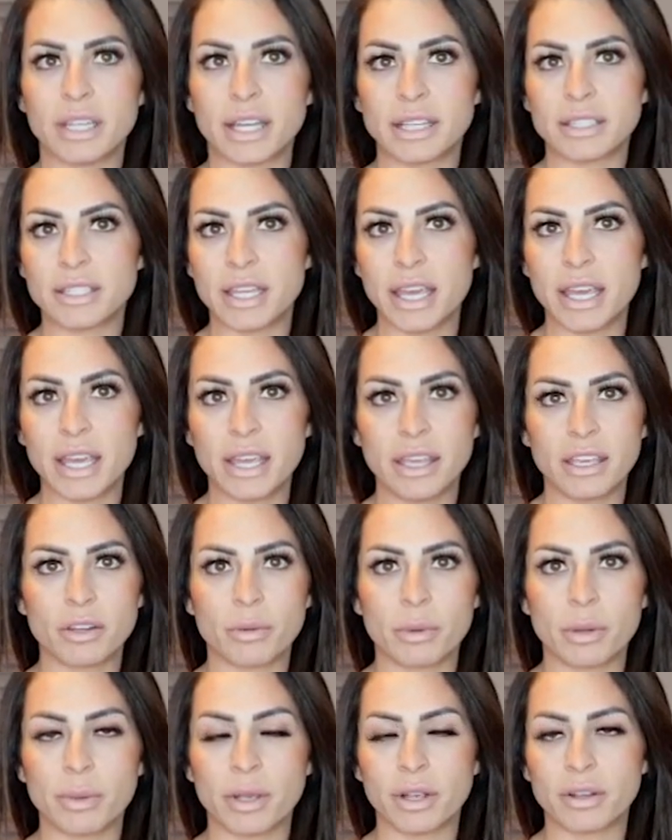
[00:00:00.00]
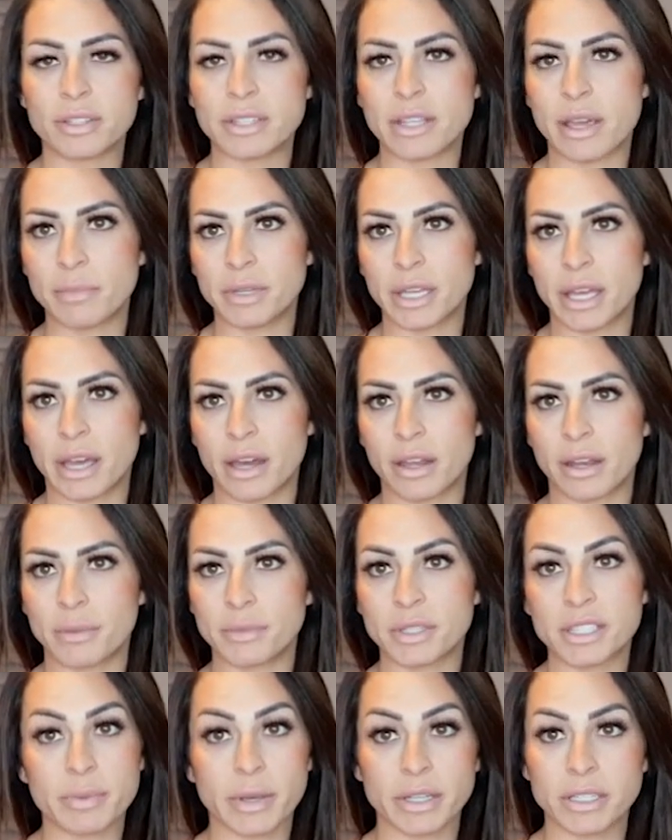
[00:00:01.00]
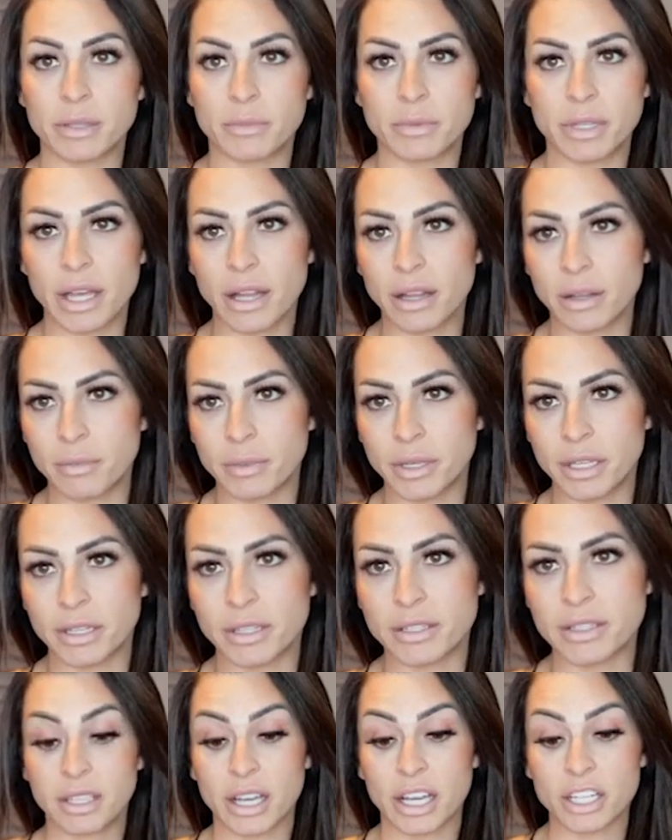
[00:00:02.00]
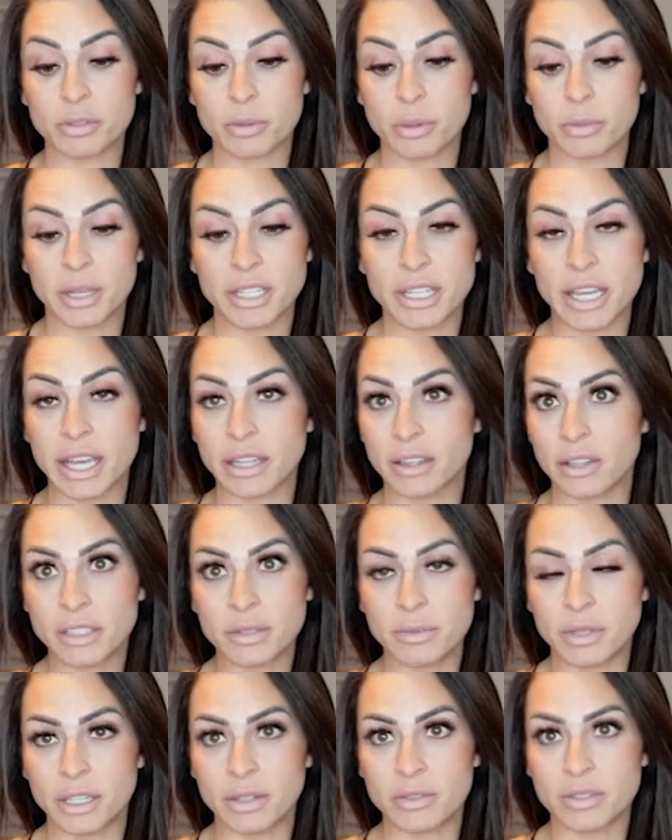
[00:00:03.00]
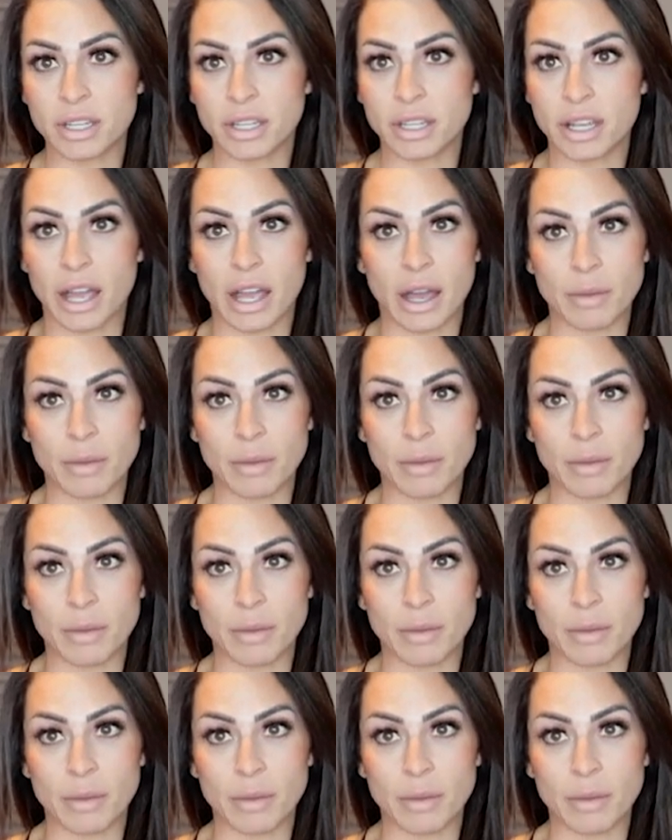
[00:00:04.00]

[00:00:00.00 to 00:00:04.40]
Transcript: The next day, you know, my parents sat me down. I'm expecting them to yell at me. And I just remember my dad looked at me and he was like,